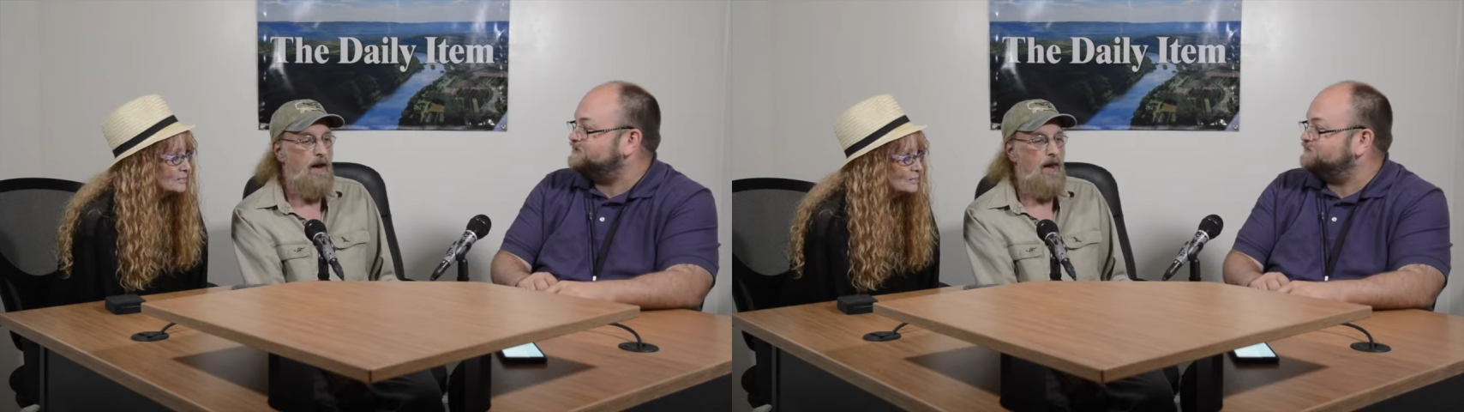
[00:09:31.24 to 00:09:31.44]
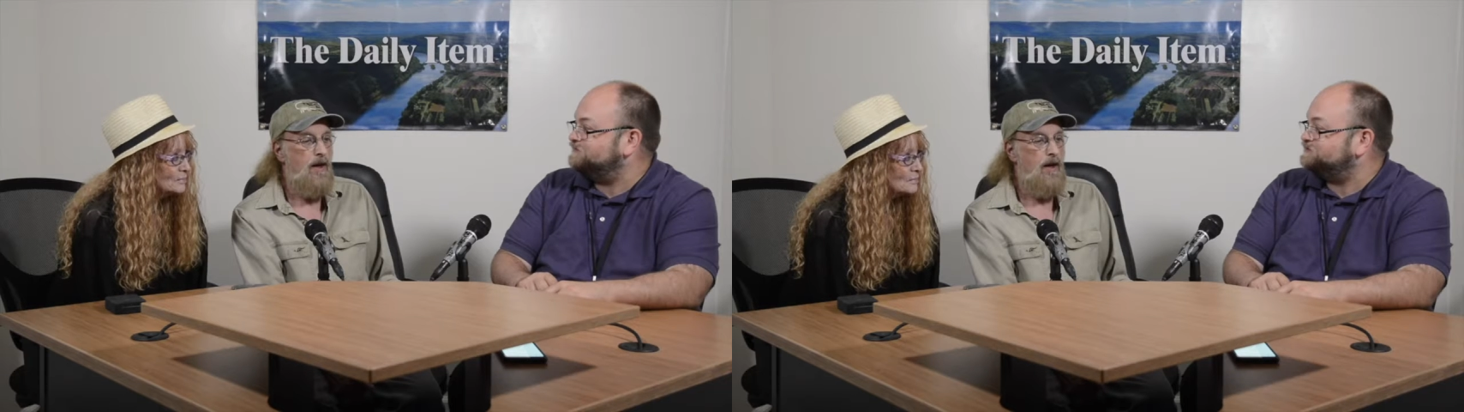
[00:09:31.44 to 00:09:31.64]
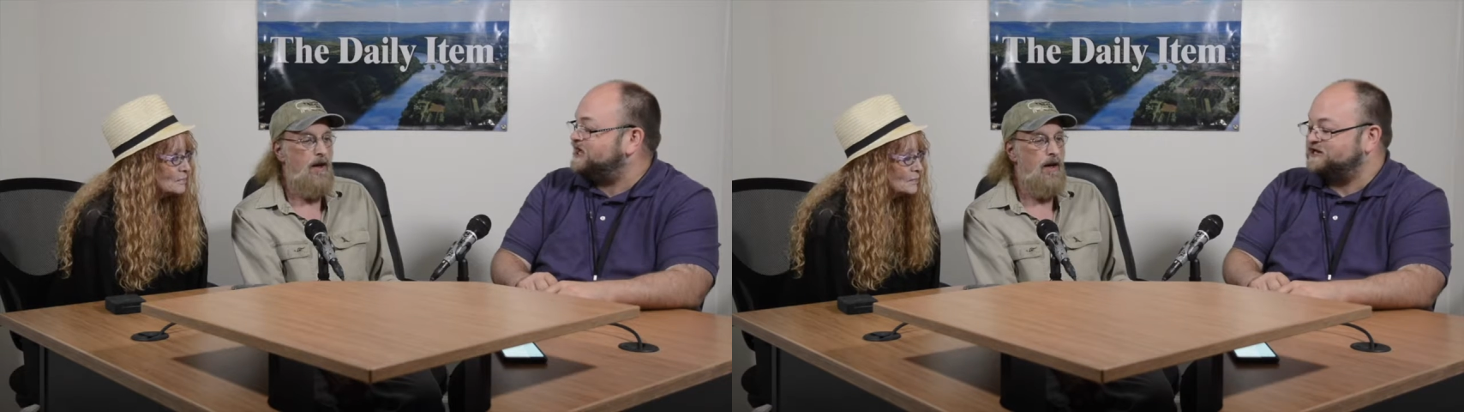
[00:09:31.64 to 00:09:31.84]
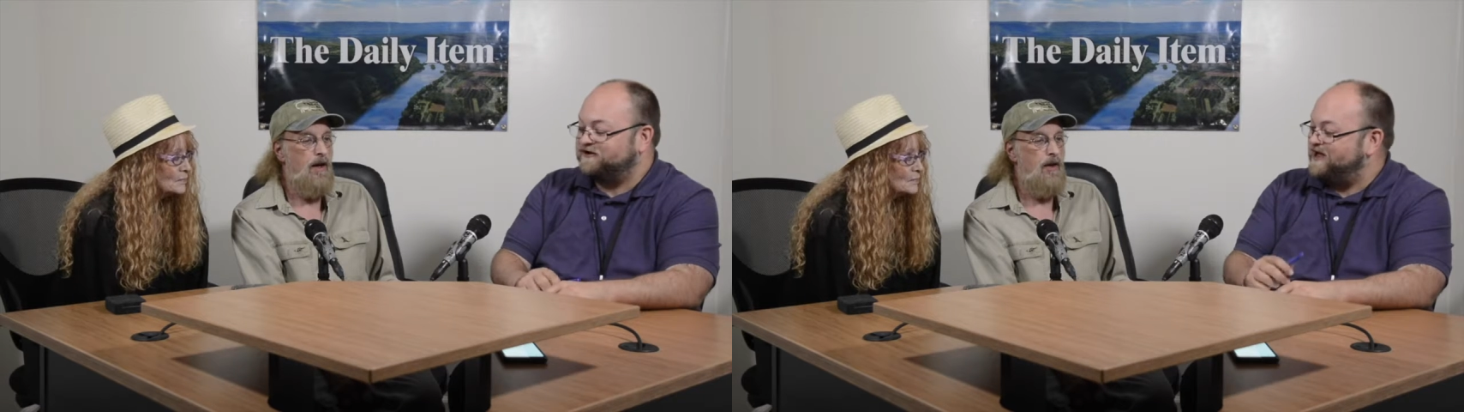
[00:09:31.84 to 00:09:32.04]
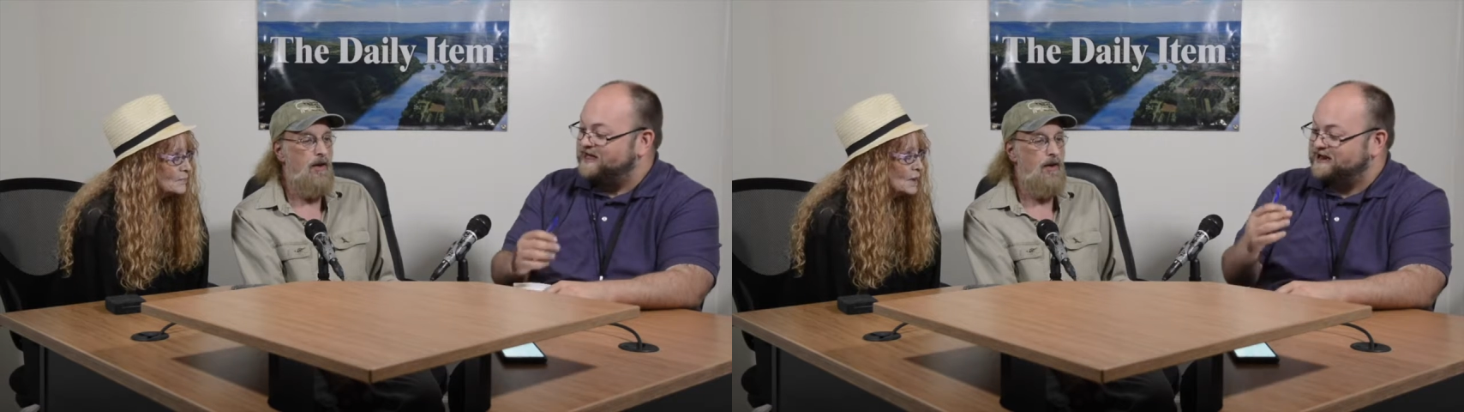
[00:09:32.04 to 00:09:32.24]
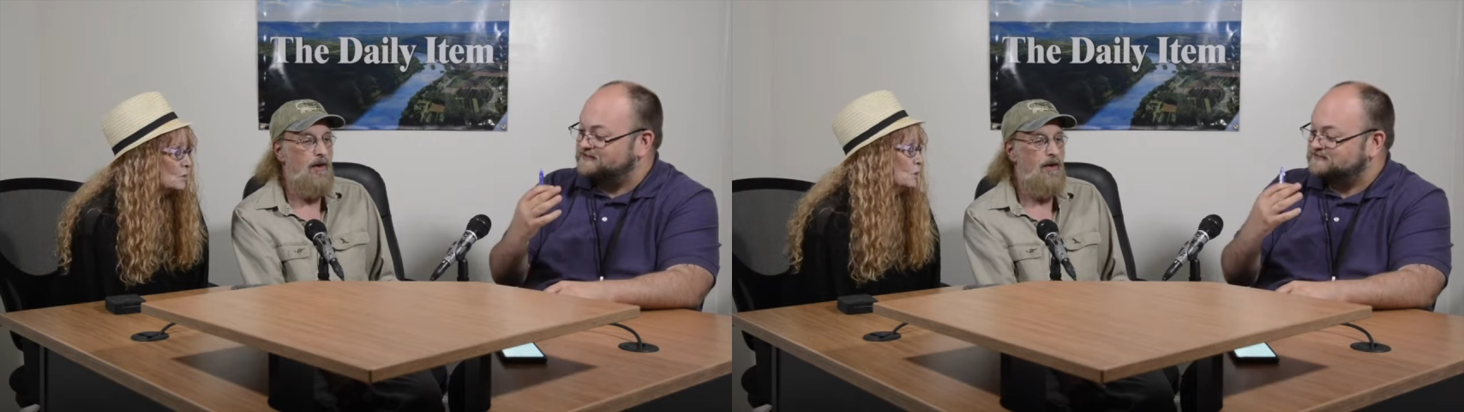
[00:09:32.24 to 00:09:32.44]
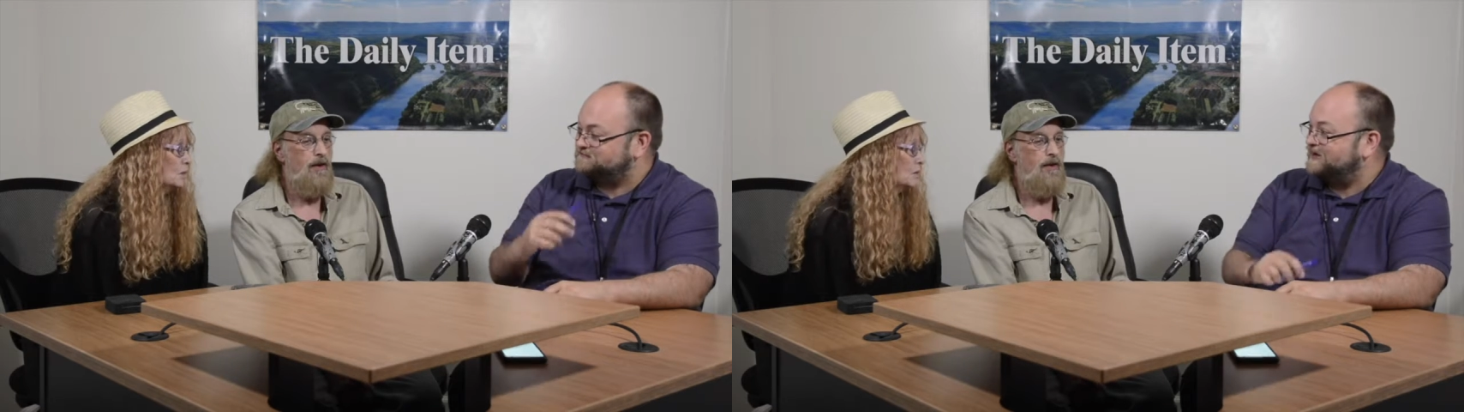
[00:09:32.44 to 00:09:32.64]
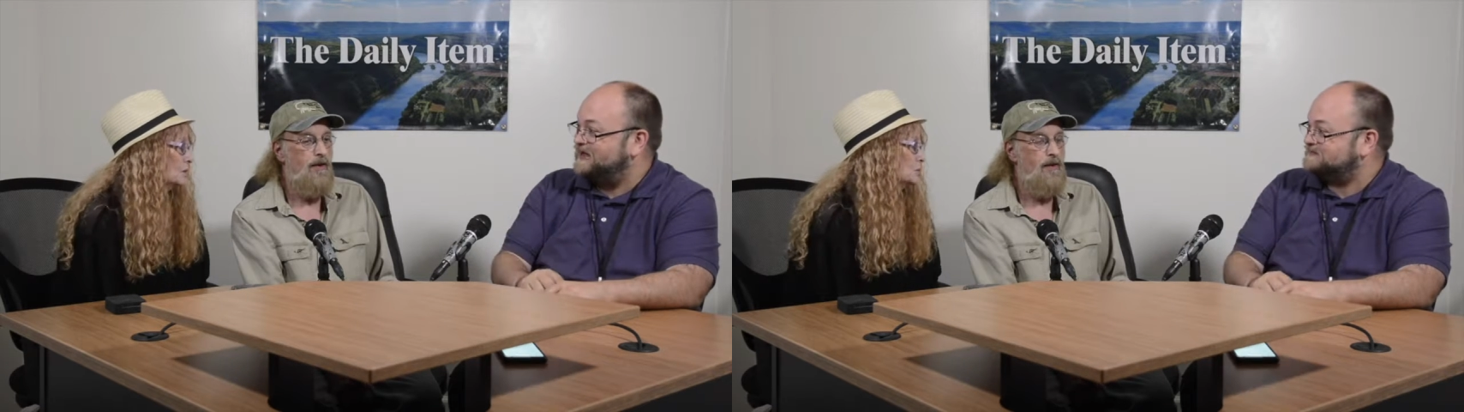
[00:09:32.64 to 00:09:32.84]
Speaker 1: that you shake your uh, head at as,
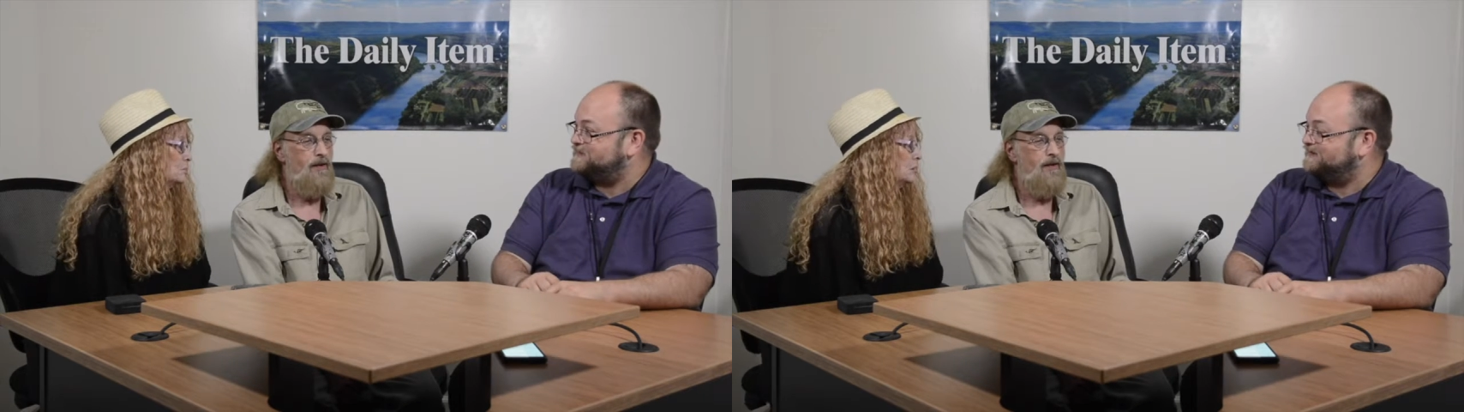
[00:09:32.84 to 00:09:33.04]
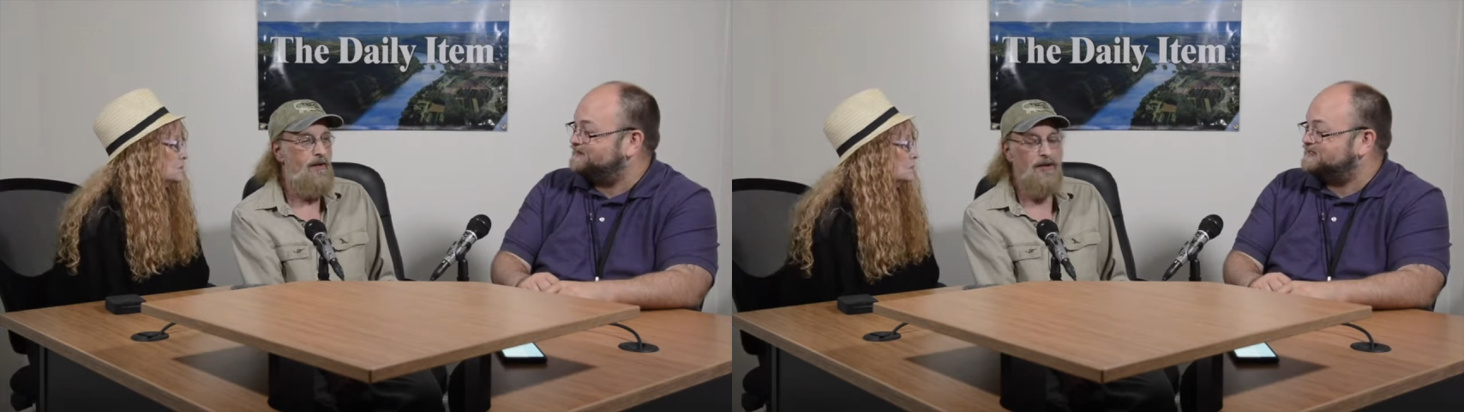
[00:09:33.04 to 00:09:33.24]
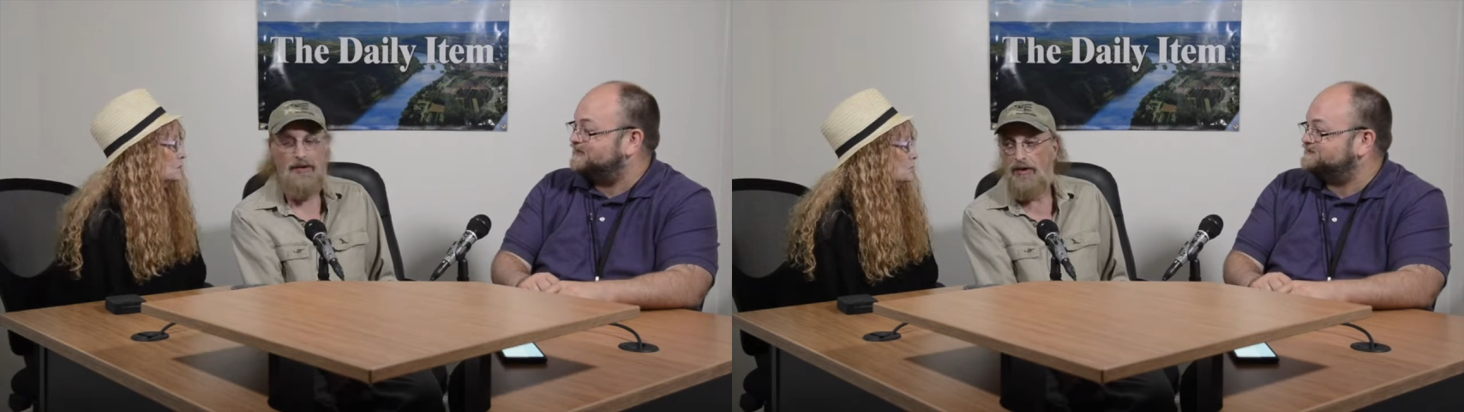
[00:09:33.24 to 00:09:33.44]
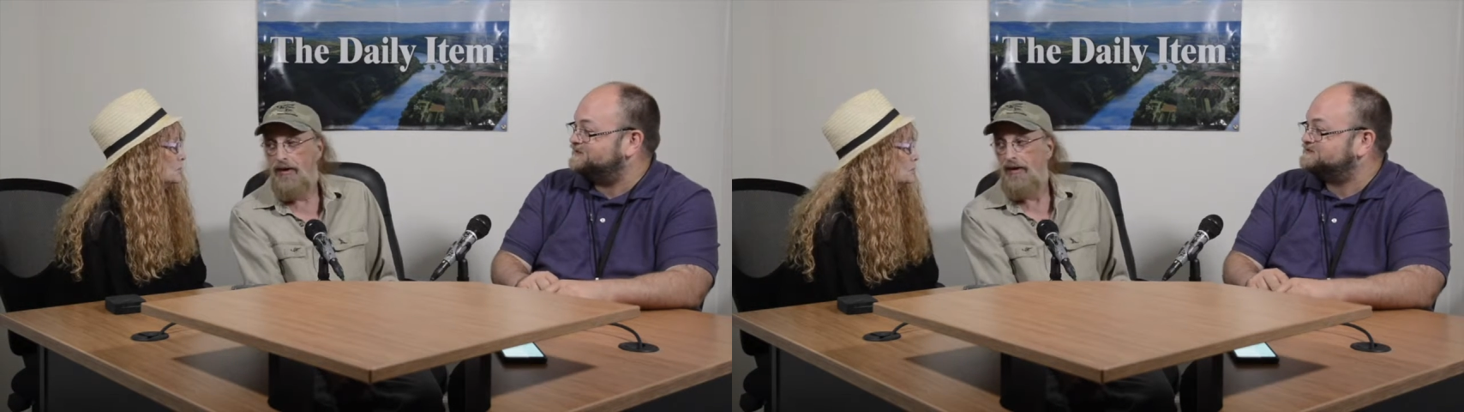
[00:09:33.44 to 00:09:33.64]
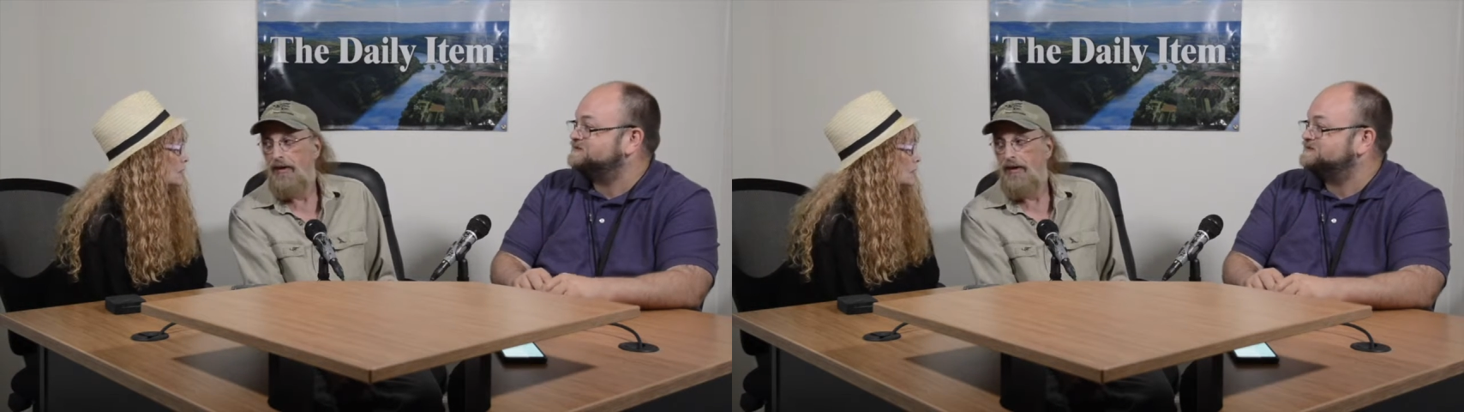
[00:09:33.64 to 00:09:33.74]
well, a, as a paleontologist? The, the